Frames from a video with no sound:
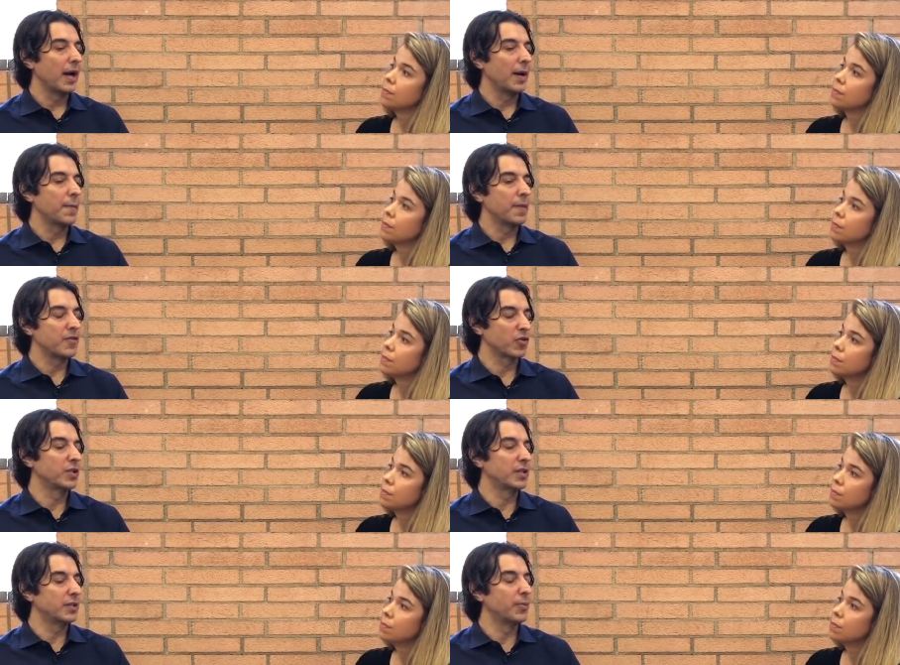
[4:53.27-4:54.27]
Speaker 1: um,
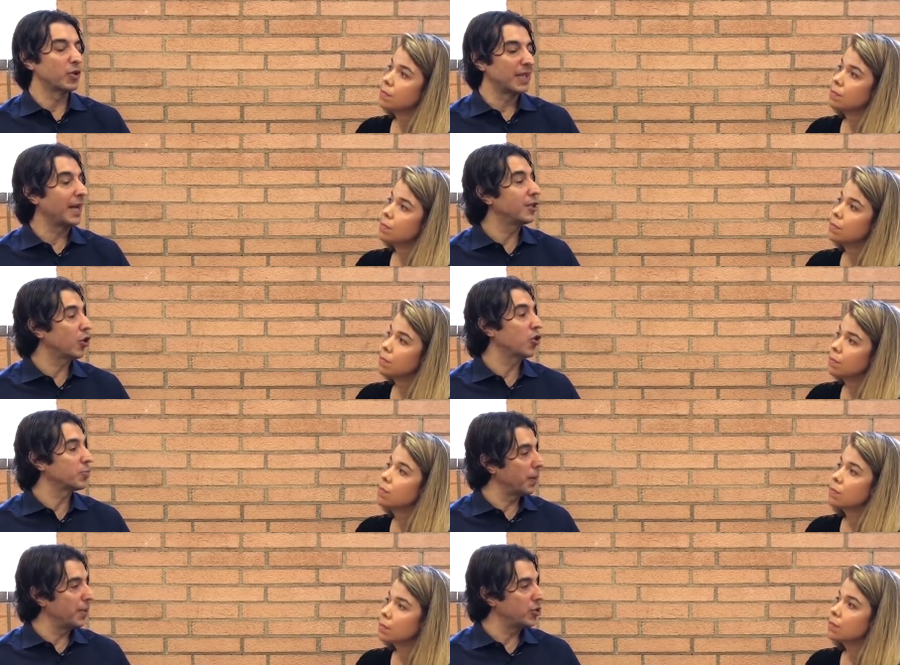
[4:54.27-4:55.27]
so the, the mortality
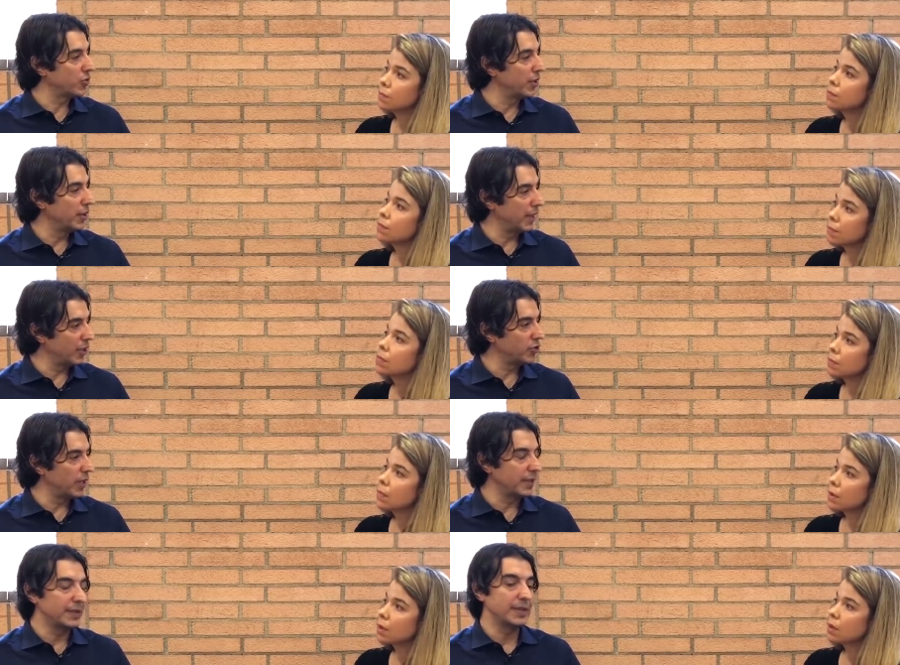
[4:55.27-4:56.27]
caused by major
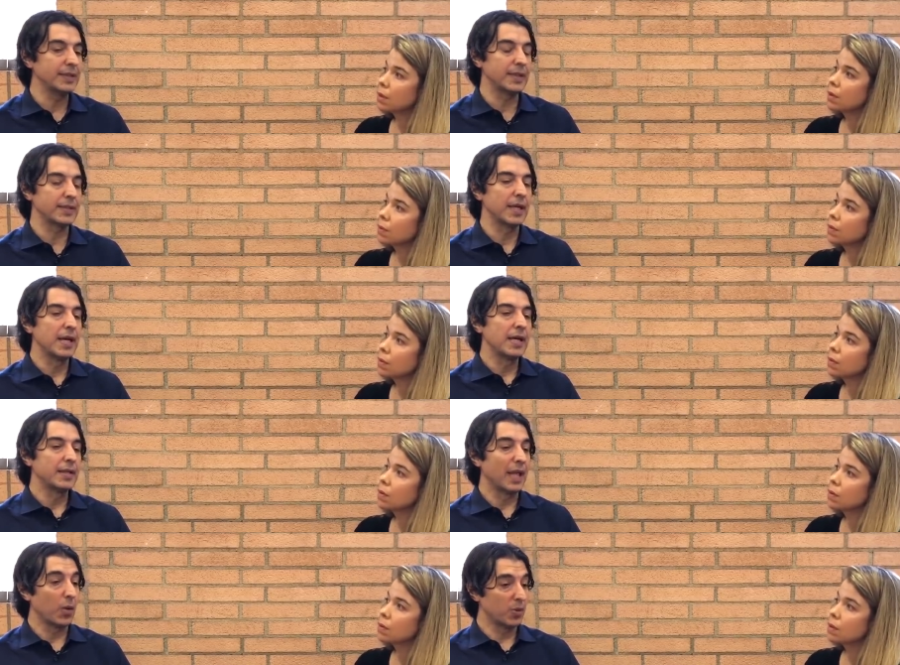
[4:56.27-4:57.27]
age-related diseases,
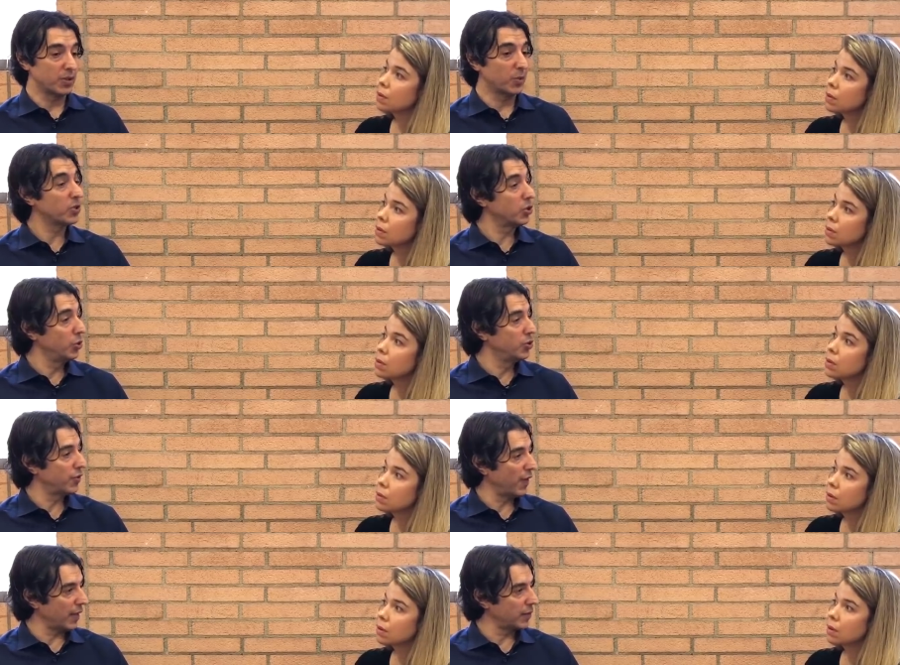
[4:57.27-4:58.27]
that was, there was a
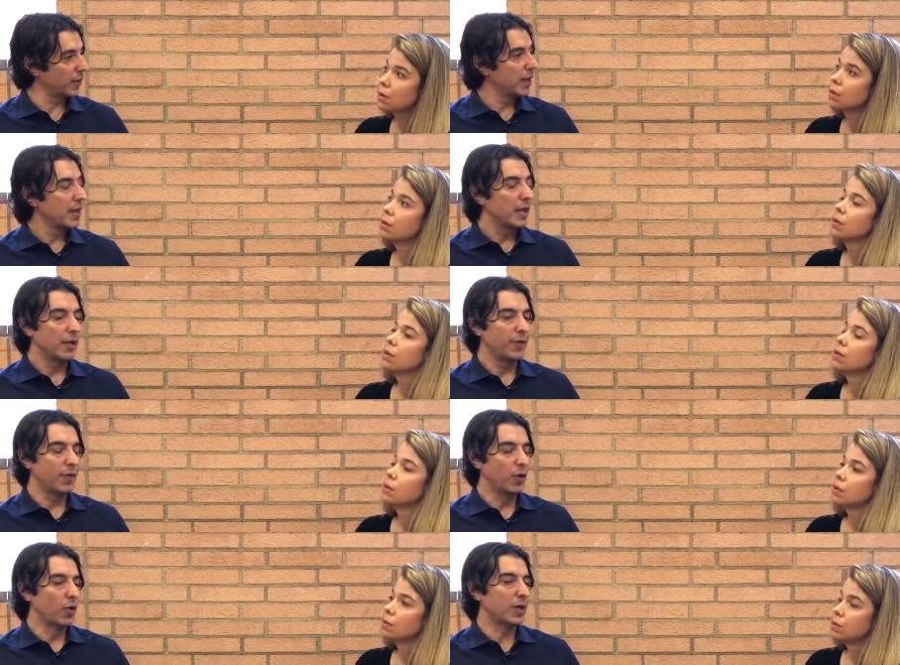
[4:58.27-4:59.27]
huge effect.
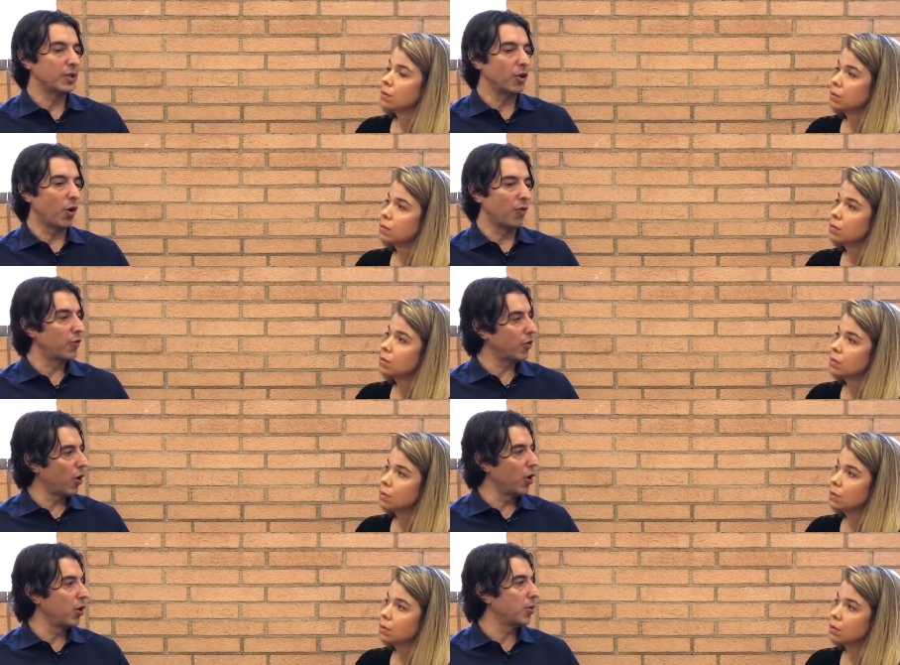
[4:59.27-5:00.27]
if you look at the
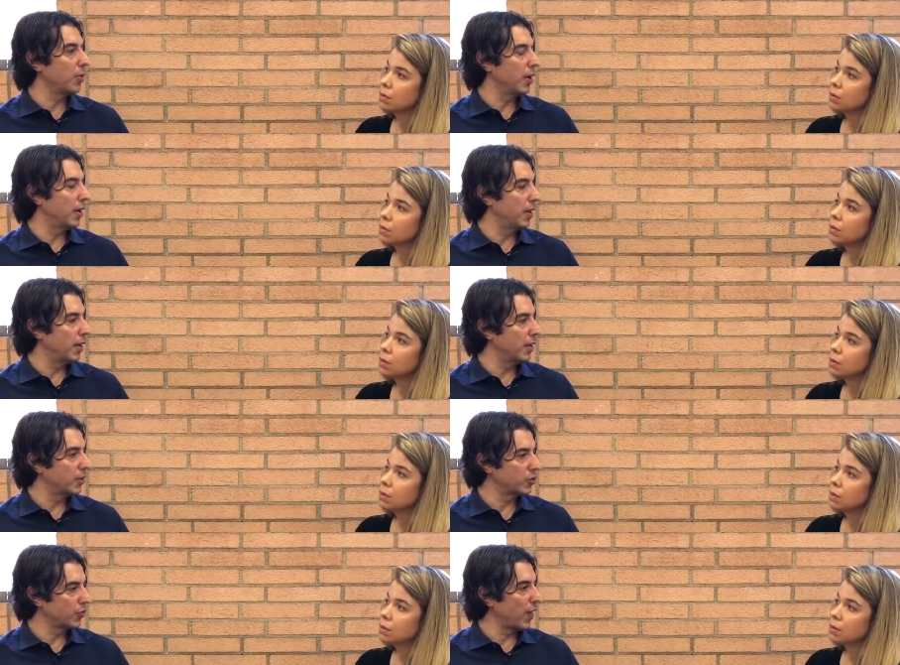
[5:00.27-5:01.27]
overall
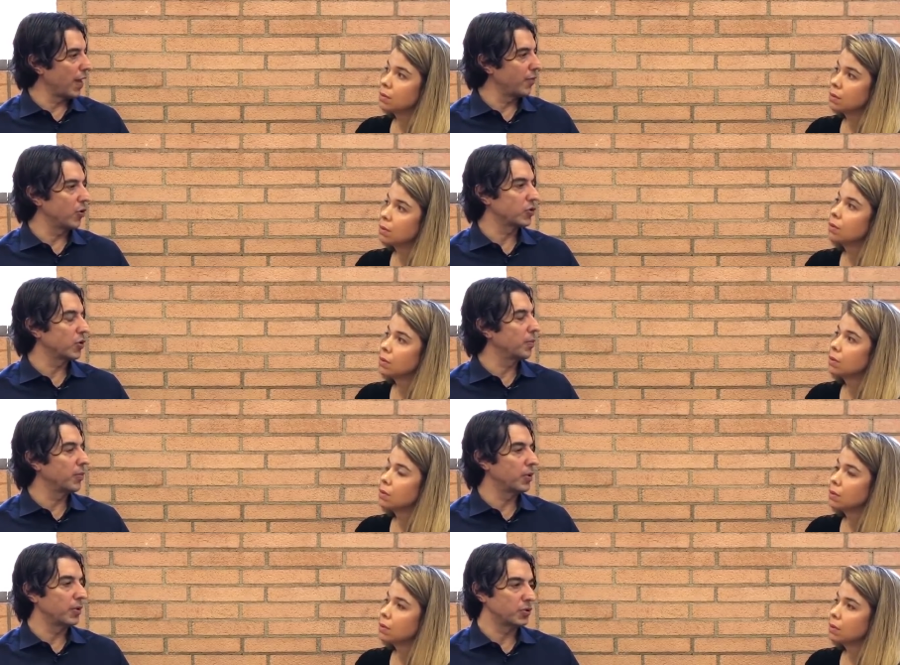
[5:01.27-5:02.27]
uh, survival, so